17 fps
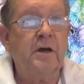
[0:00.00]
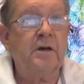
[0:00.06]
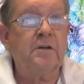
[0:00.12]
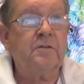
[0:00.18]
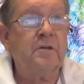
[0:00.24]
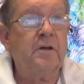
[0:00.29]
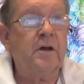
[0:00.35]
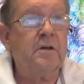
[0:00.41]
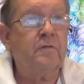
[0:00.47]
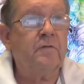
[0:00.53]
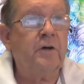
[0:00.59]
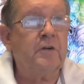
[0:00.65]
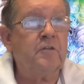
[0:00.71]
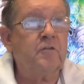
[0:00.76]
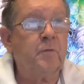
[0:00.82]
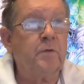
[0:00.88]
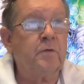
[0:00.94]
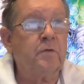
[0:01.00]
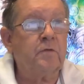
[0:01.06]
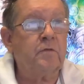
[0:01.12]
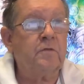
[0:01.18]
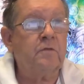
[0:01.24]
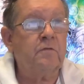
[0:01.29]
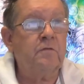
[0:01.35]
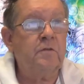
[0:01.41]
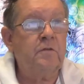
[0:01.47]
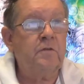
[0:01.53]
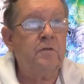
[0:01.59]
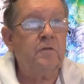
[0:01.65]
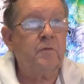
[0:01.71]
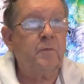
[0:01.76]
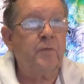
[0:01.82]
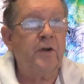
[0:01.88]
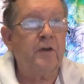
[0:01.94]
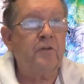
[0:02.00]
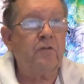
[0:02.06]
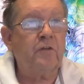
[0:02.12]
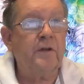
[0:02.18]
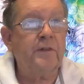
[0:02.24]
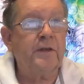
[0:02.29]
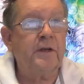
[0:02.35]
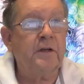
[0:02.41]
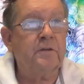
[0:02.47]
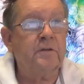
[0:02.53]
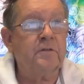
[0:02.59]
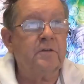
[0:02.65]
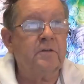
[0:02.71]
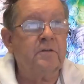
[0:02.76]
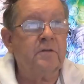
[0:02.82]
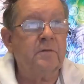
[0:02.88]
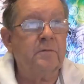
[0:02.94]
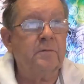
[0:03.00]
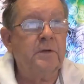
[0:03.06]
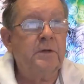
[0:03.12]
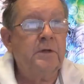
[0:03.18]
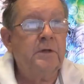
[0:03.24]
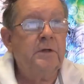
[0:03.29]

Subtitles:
outside of hospitals to reduce pressure on the health system.